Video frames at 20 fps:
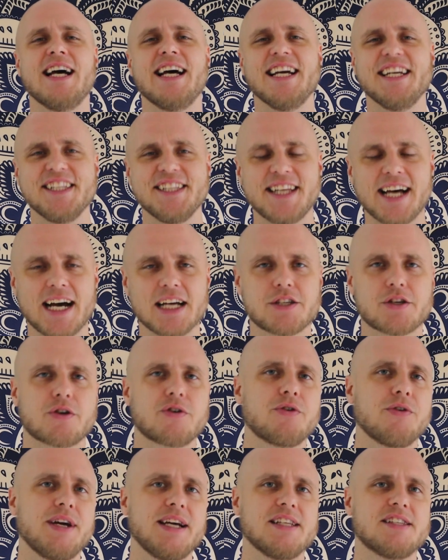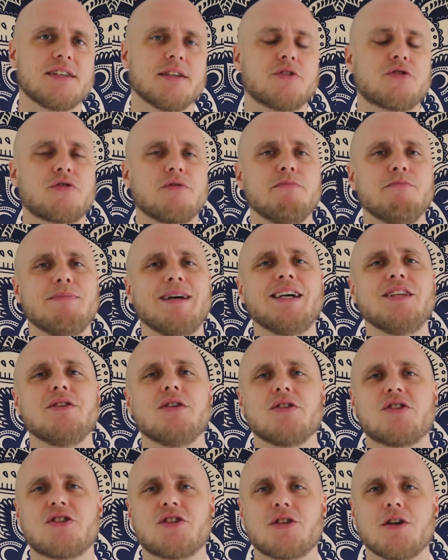And that creates a
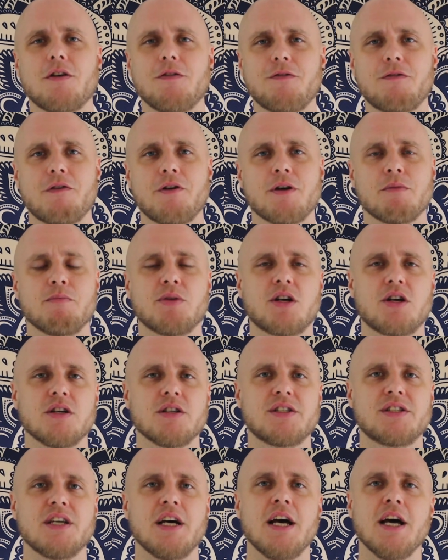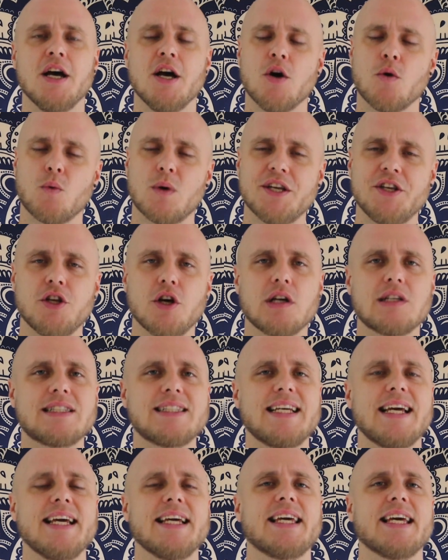tremendous suffering, because when not
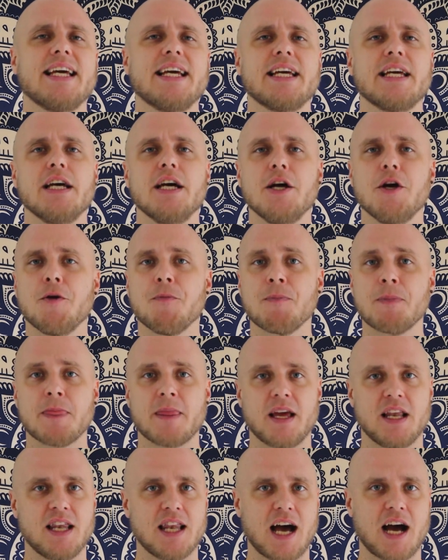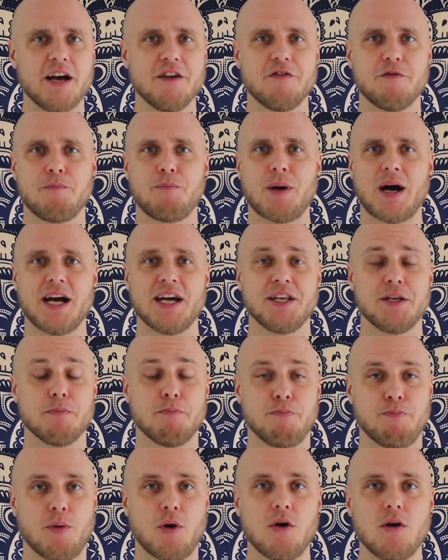taking life by the
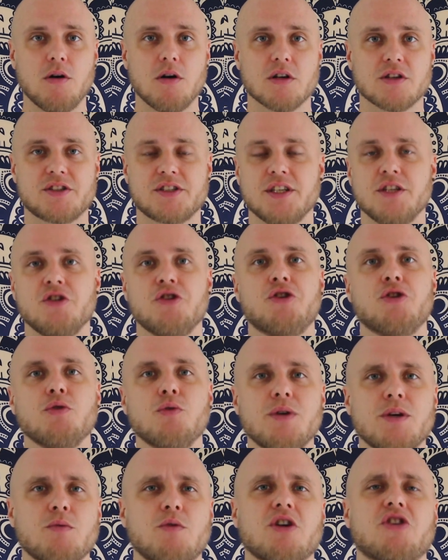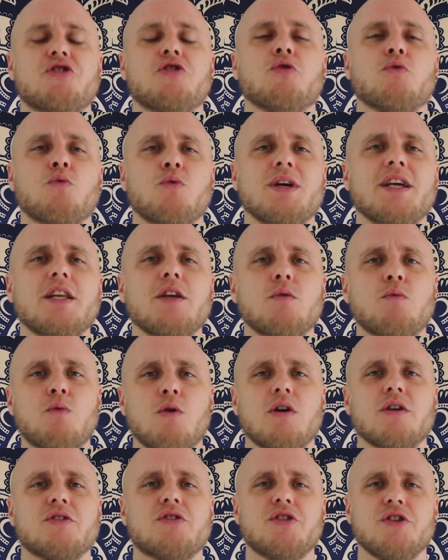balls and doing what you really
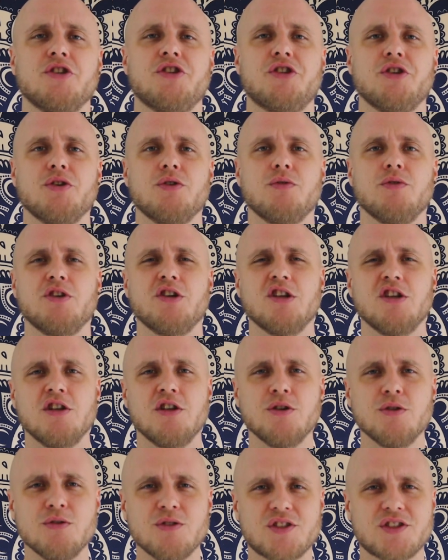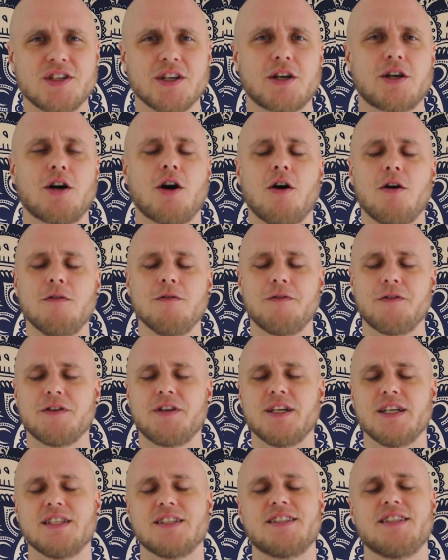want to do, you lose the
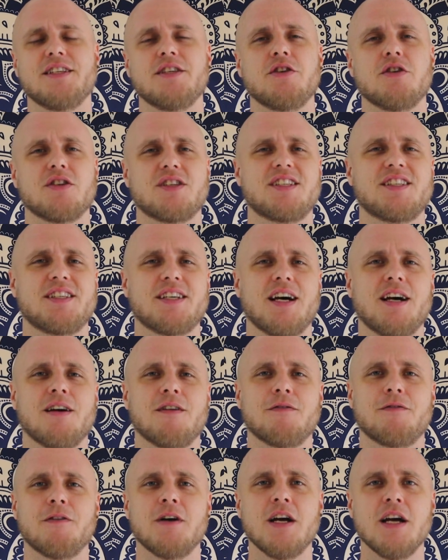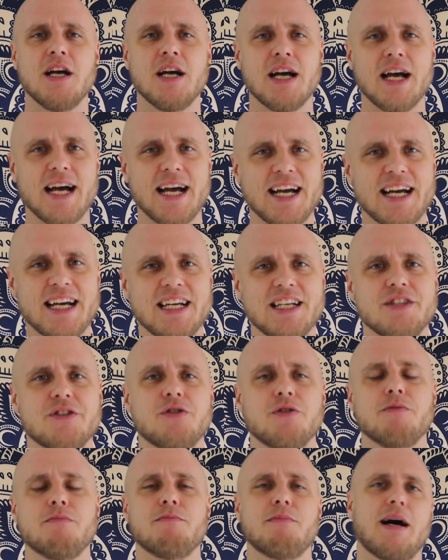confidence in yourself and
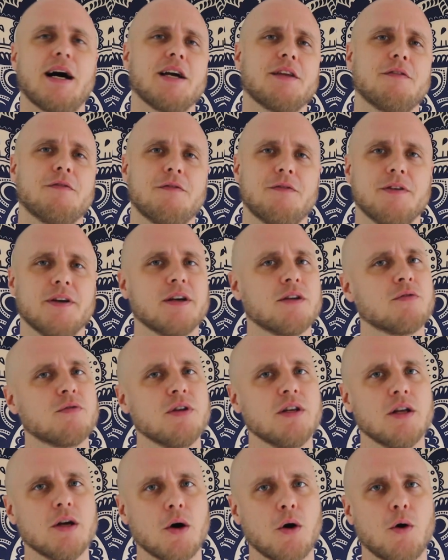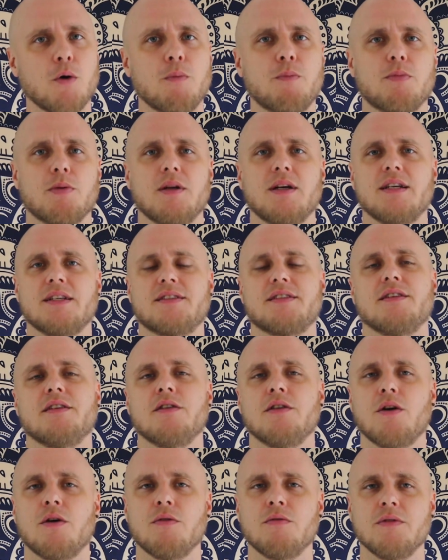you might feel really hopeless and
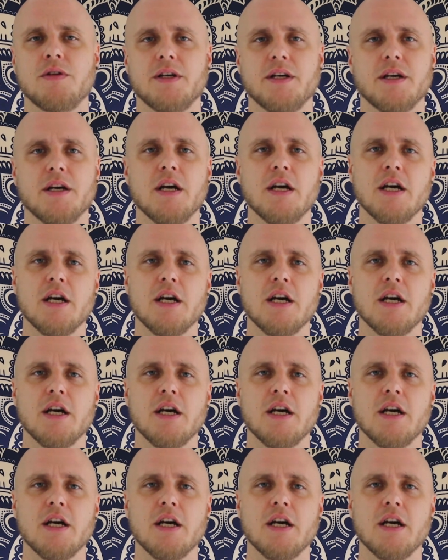lonely.